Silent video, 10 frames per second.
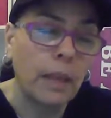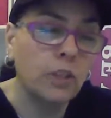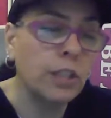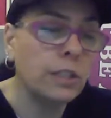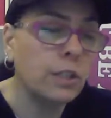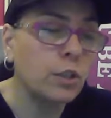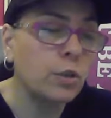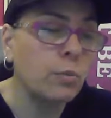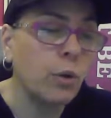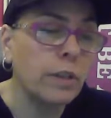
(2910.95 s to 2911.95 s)
Jesus
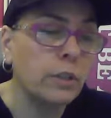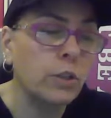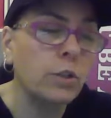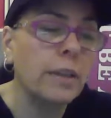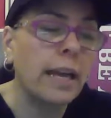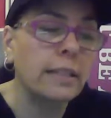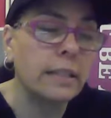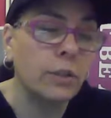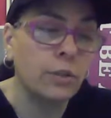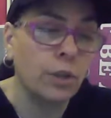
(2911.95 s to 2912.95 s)
knew more than
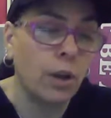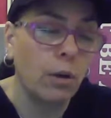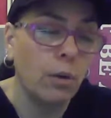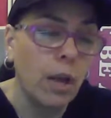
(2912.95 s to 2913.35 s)
2,000 years ago,